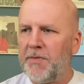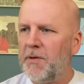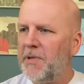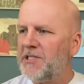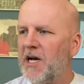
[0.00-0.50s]
the
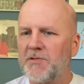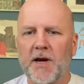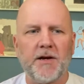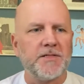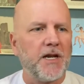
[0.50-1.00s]
Beach House
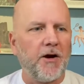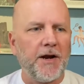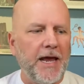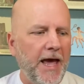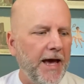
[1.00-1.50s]
records that I
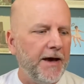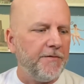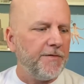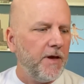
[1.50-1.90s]
already have.